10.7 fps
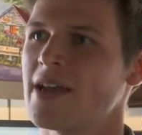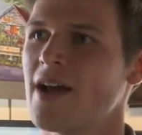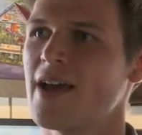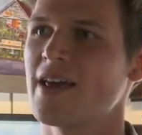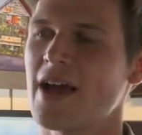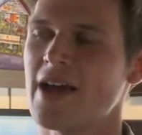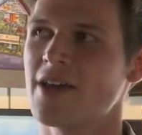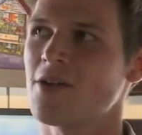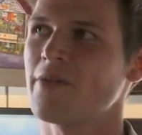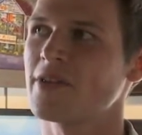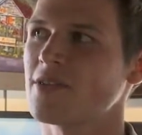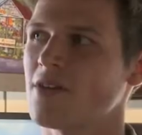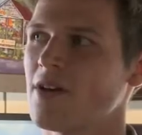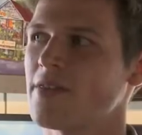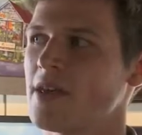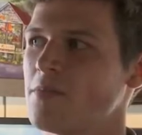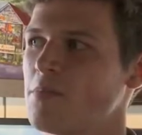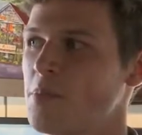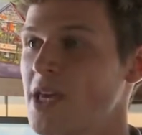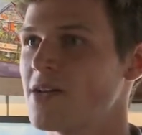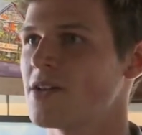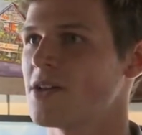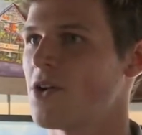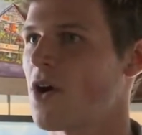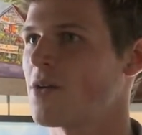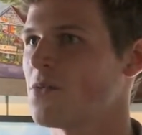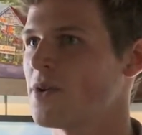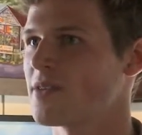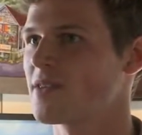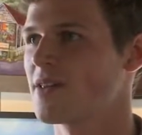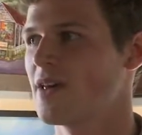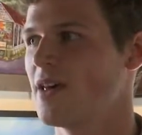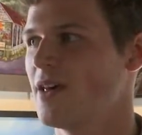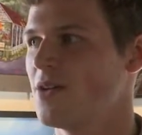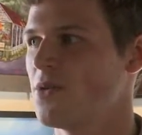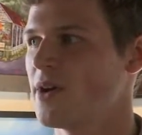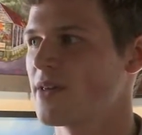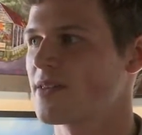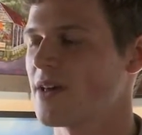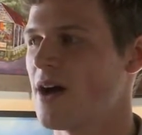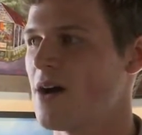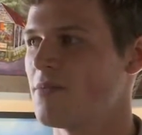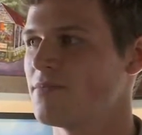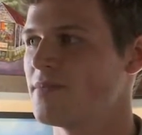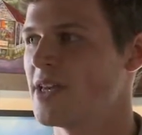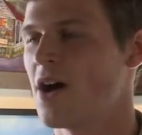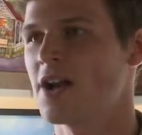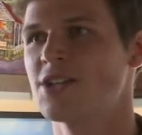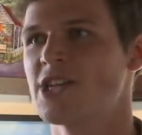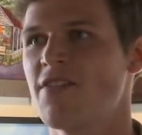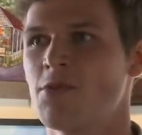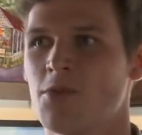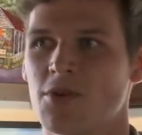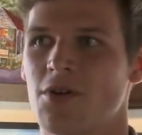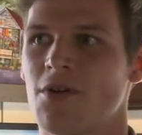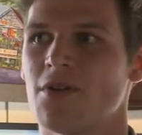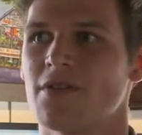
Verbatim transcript: And I and I had always thought that being good at art was, was um, an unachievable goal.